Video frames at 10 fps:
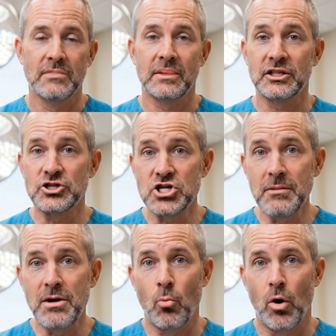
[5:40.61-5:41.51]
The
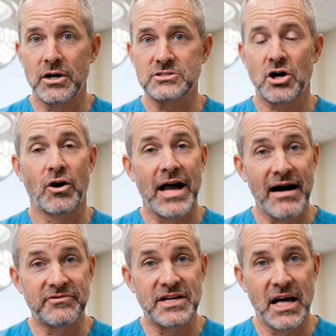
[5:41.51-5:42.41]
legitimate ones are
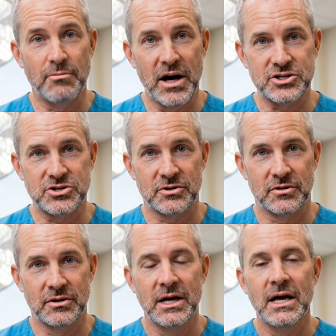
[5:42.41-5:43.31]
FDA registered,